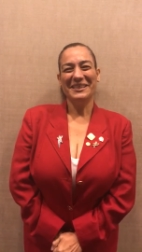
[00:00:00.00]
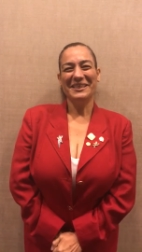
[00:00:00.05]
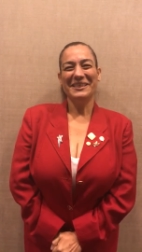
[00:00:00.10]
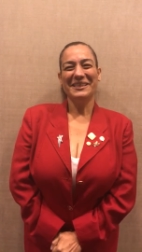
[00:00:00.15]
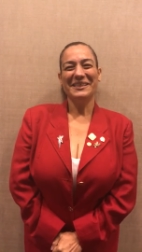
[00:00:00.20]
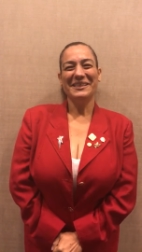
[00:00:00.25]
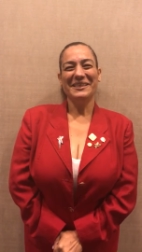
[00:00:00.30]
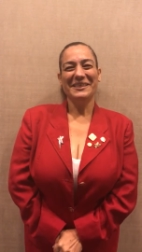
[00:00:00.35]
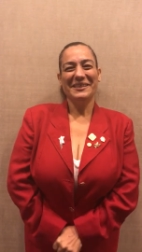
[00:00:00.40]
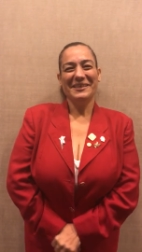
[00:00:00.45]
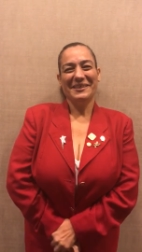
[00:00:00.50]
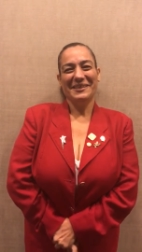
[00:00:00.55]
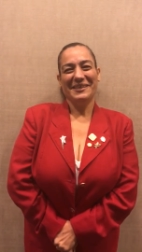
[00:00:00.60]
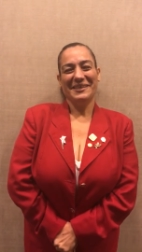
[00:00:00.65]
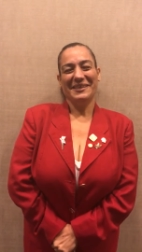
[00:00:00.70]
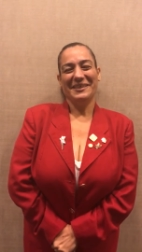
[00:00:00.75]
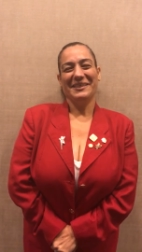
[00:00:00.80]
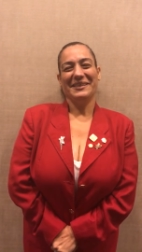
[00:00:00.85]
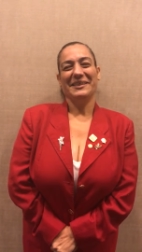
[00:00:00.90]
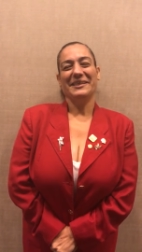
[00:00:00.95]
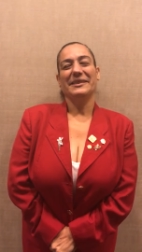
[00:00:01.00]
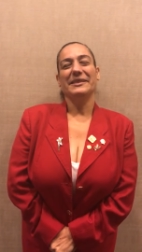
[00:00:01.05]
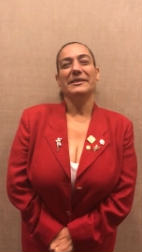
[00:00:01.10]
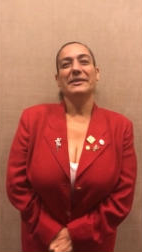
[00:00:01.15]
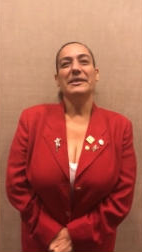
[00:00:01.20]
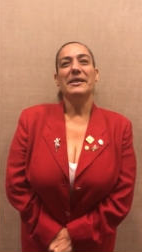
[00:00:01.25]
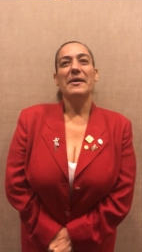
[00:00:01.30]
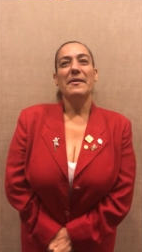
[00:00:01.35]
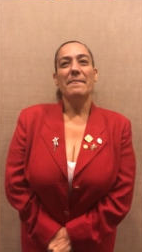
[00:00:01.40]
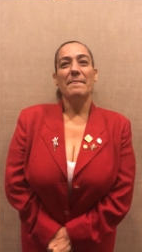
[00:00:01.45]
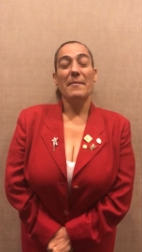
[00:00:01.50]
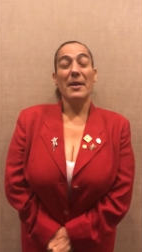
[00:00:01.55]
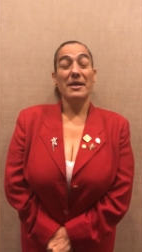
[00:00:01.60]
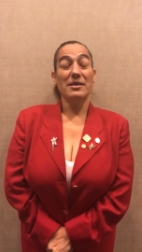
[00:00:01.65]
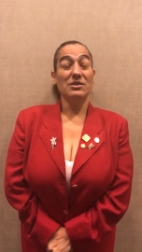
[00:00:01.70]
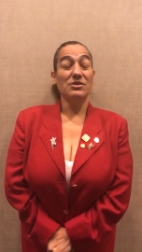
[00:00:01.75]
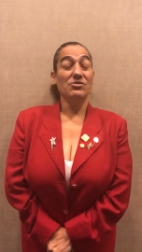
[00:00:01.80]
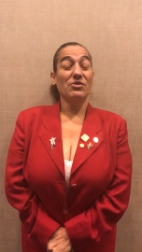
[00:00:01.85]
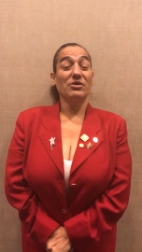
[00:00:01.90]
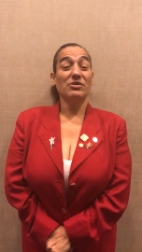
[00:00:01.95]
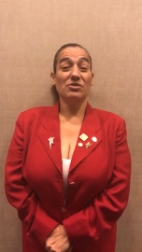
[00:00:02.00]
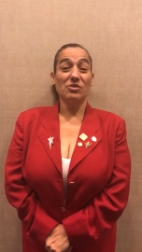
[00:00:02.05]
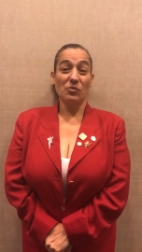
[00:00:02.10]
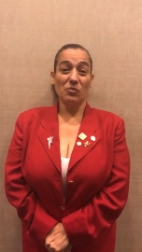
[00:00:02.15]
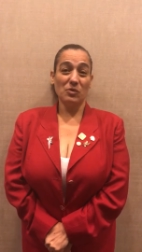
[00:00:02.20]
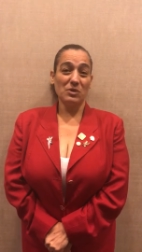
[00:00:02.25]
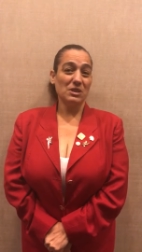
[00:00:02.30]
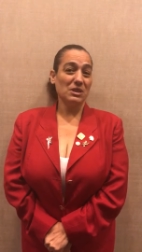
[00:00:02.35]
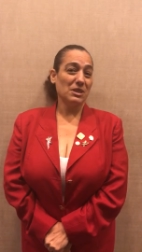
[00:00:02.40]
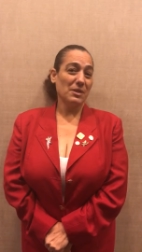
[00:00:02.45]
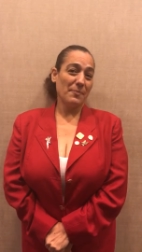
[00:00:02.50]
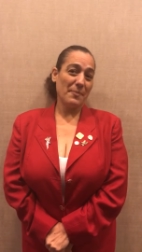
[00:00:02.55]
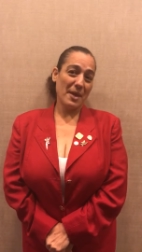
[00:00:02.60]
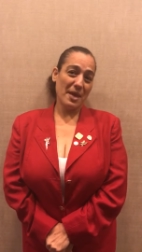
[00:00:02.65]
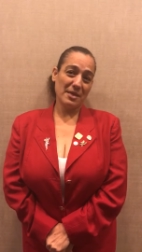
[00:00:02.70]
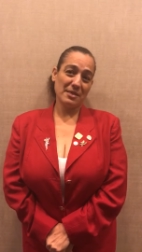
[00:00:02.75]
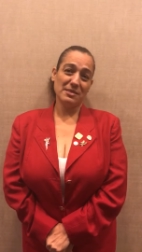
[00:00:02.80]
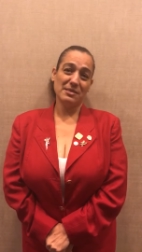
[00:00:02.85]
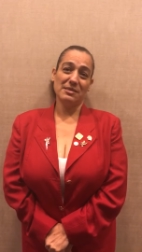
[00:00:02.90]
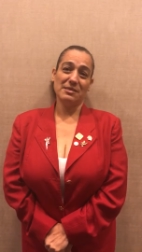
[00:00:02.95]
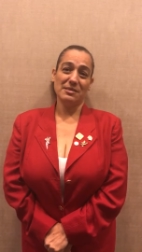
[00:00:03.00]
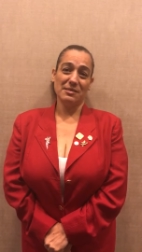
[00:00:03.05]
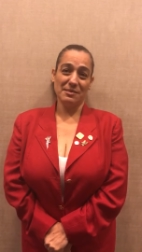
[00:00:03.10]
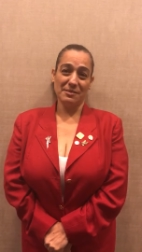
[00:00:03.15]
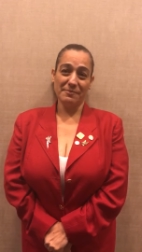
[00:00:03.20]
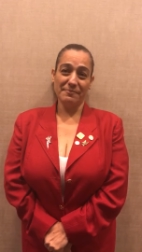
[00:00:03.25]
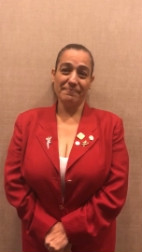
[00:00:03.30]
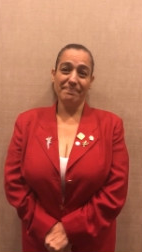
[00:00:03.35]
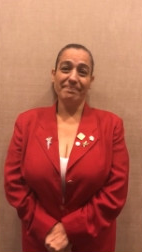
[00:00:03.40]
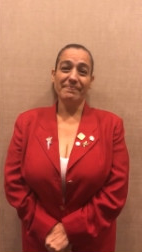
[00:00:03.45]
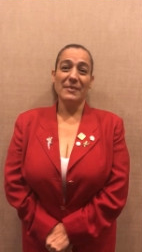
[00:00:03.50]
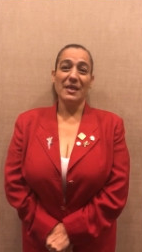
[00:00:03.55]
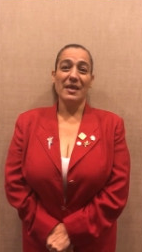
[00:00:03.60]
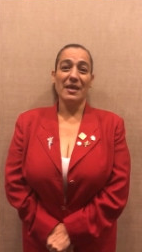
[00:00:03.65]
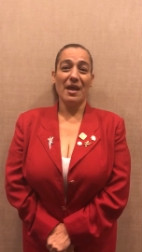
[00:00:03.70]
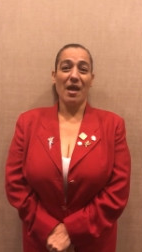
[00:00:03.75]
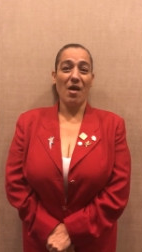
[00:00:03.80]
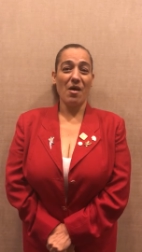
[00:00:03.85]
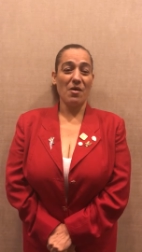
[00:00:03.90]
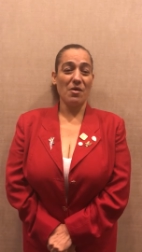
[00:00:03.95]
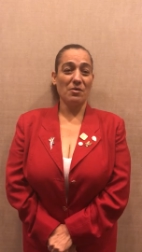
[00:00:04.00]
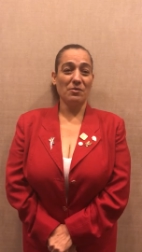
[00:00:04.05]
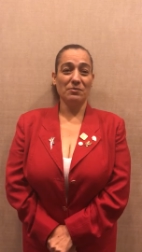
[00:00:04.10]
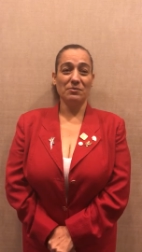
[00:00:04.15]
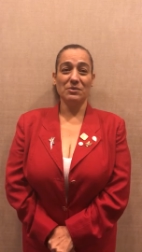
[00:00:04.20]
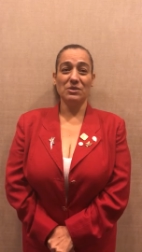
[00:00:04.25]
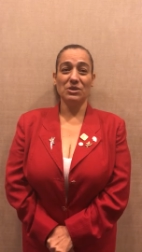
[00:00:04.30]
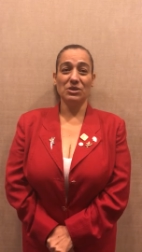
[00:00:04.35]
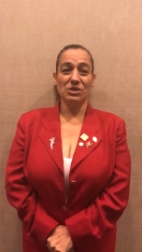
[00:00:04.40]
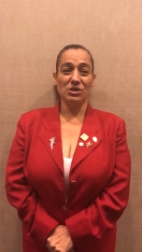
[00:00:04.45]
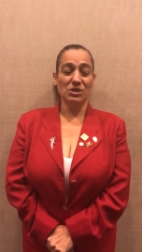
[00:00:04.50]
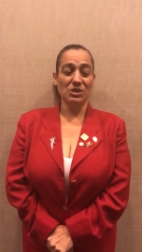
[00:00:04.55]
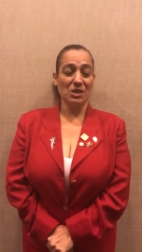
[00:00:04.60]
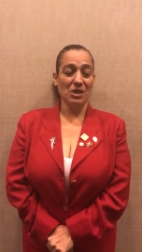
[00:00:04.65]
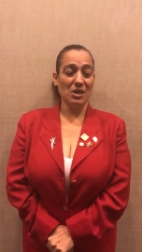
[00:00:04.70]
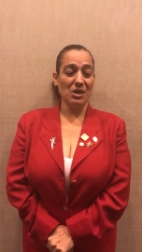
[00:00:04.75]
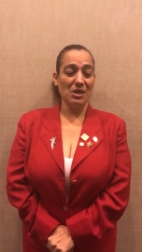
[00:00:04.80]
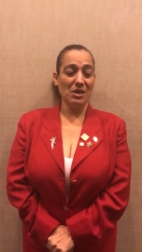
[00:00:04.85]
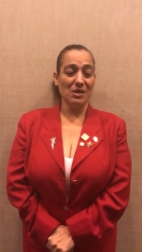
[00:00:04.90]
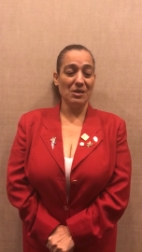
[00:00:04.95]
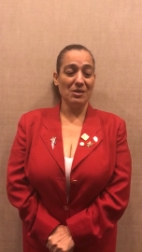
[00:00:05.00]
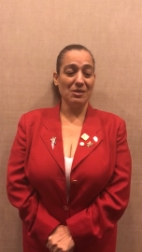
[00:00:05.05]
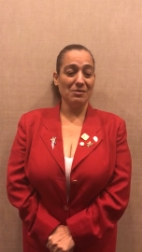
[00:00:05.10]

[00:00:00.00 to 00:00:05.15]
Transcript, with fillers: How was your instructor? My instructor was the best. She